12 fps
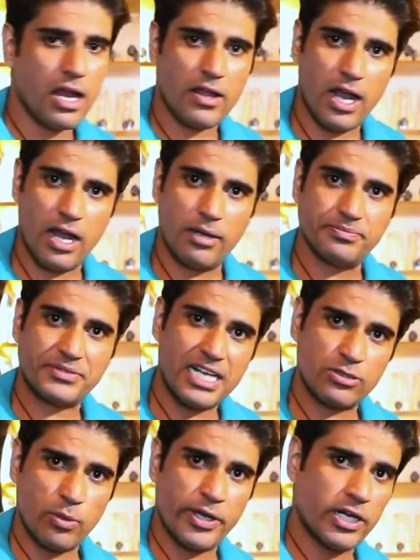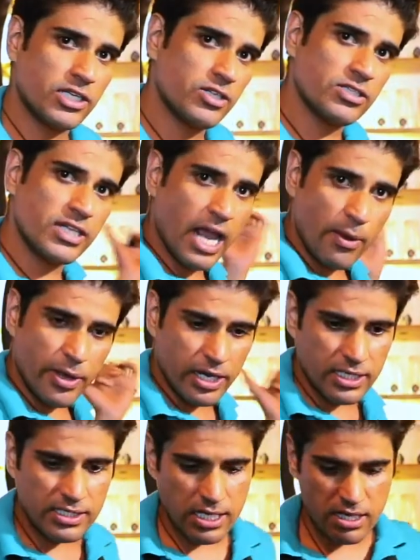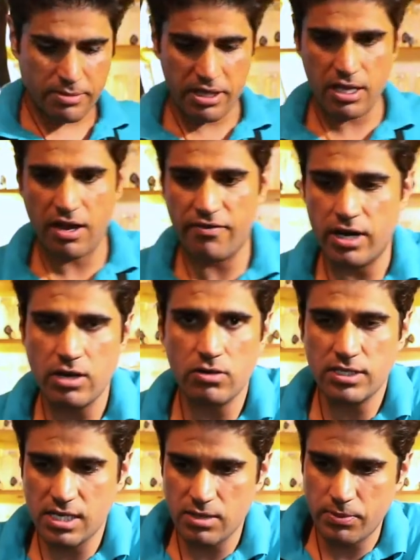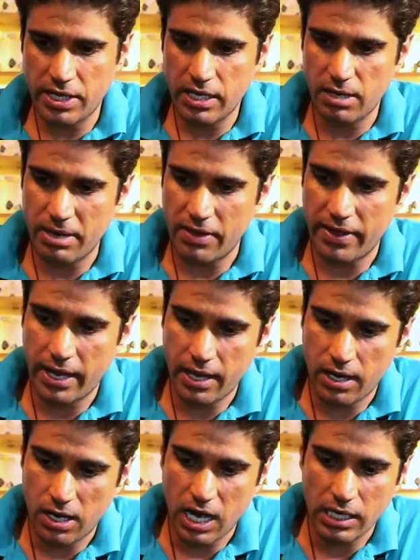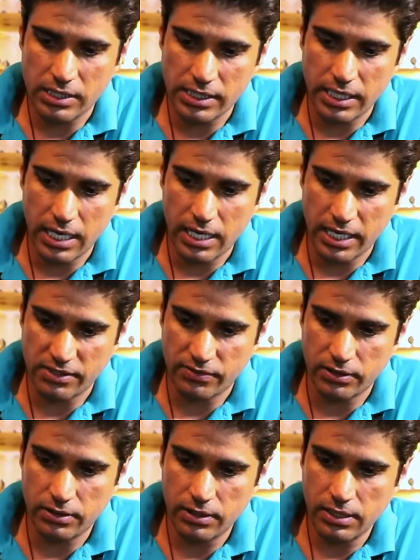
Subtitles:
That's what we're going to do today. We're going to stick them in the oven, and you'll see them when they come out. They are delightful.